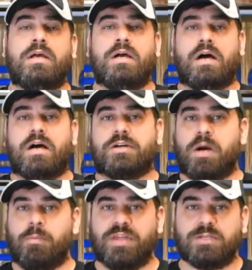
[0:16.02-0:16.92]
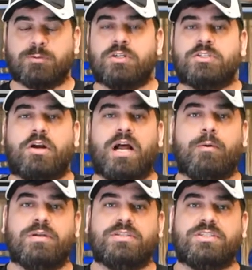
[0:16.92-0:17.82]
A couple things we're going to start
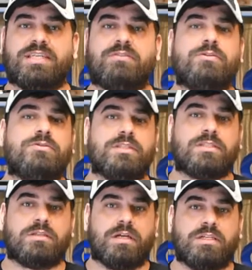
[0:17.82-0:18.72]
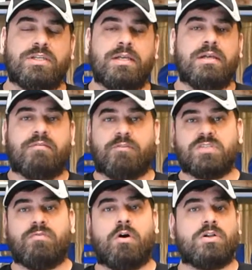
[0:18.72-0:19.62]
out with just to introduce this clutch.
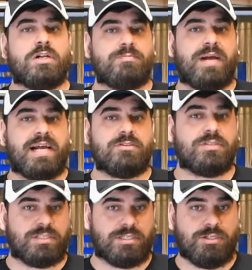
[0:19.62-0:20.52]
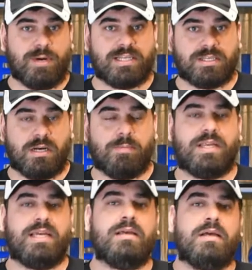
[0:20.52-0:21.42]
First of all, Clutch Masters is a US
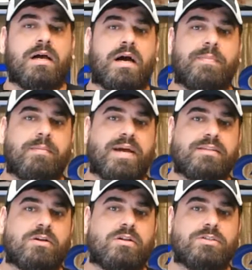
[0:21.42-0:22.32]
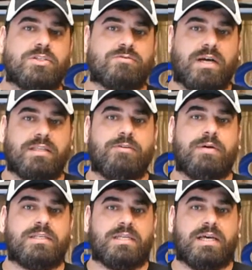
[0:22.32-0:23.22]
company. They make their clutches right in the
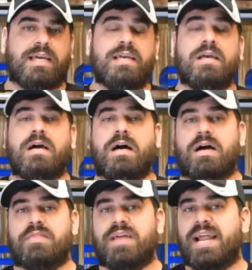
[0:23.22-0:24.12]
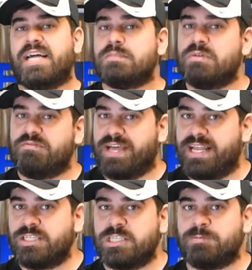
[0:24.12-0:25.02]
USA. That has some
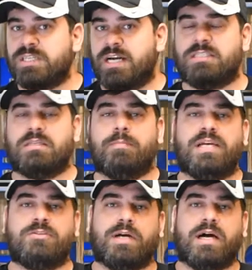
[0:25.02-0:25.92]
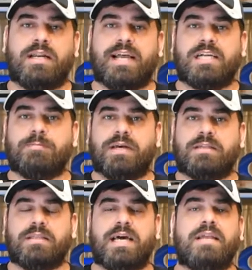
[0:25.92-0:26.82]
advantages besides the patriotic
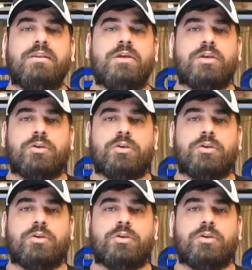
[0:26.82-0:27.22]
aspect of that.